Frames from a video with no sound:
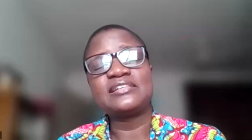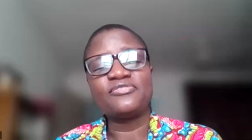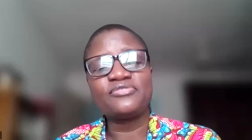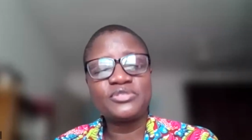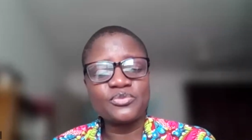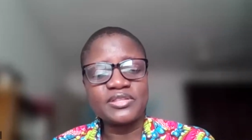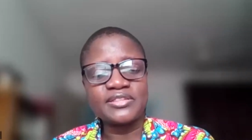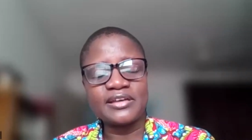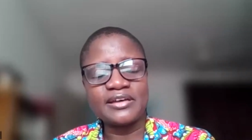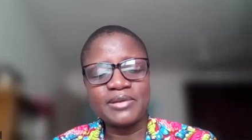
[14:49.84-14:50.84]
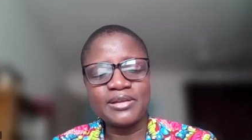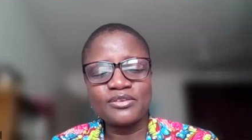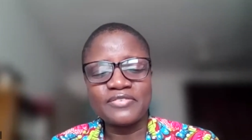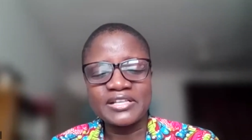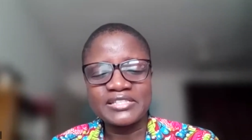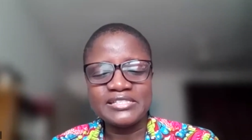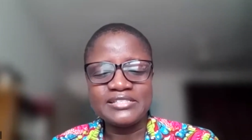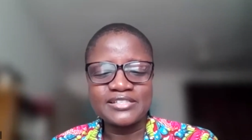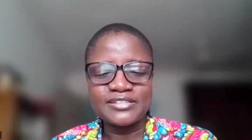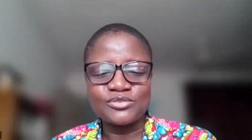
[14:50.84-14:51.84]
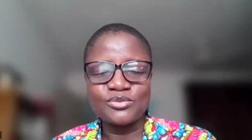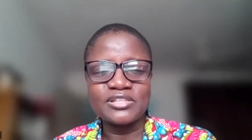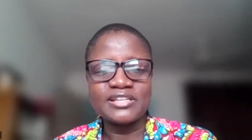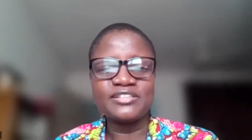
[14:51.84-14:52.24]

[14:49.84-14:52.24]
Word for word: touch with um, a lot of our teachers so the